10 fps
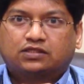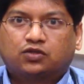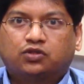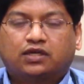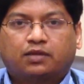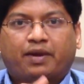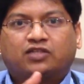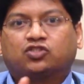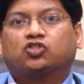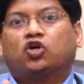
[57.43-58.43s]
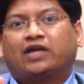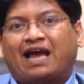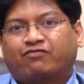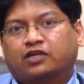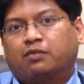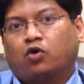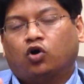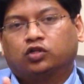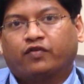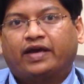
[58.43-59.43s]
so that the patients do not have to come
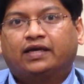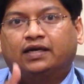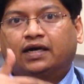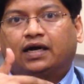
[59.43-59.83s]
all the way